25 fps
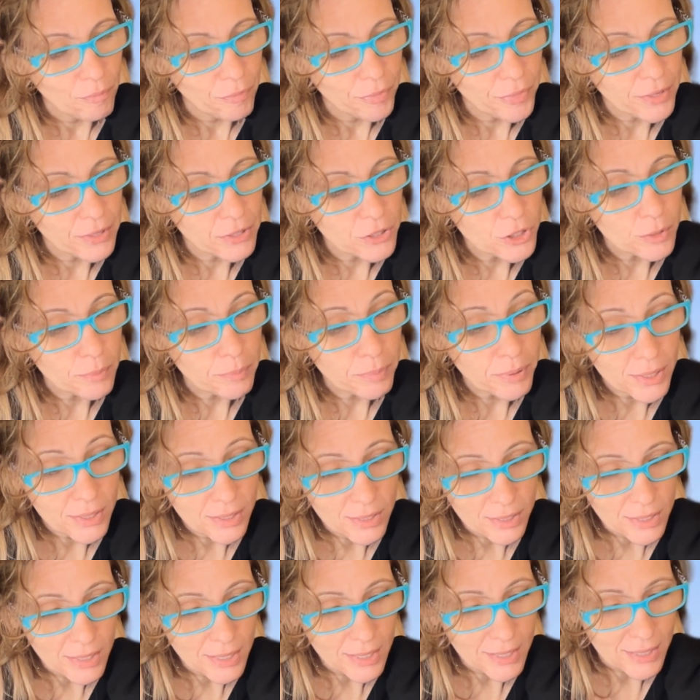The
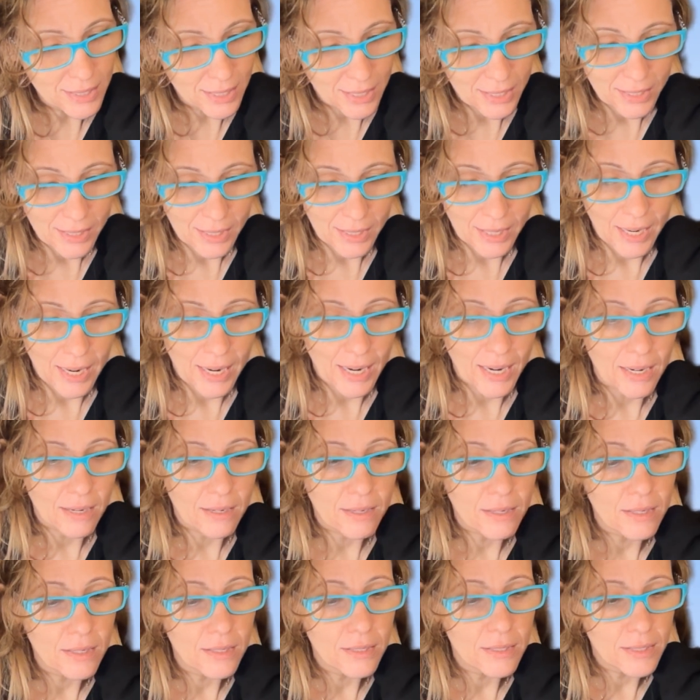triplicities indicate
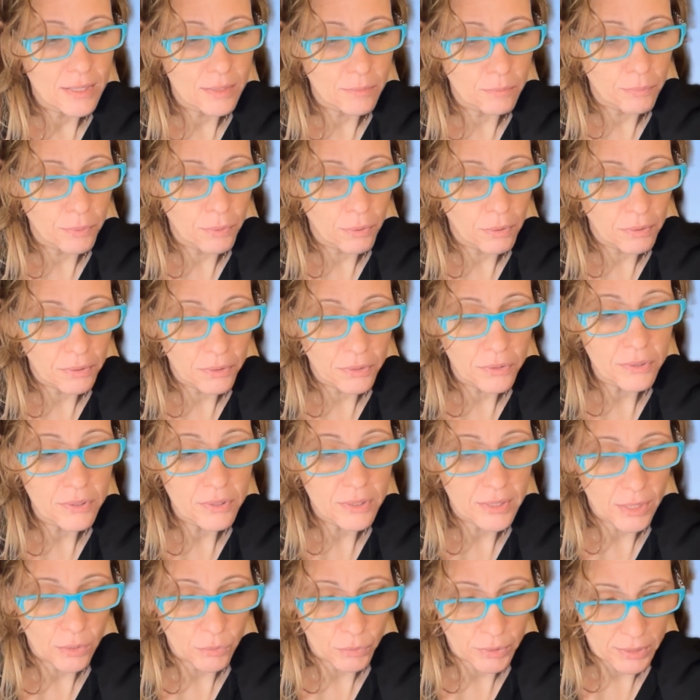temporal
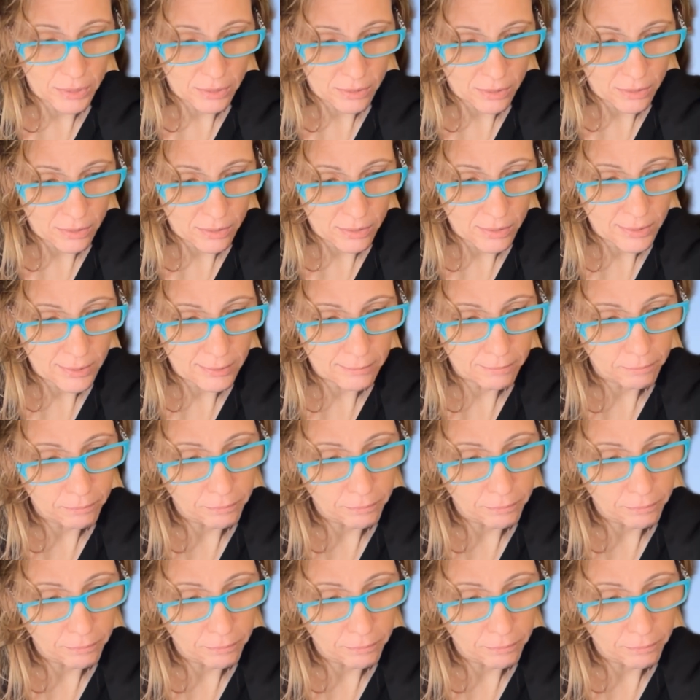sequences.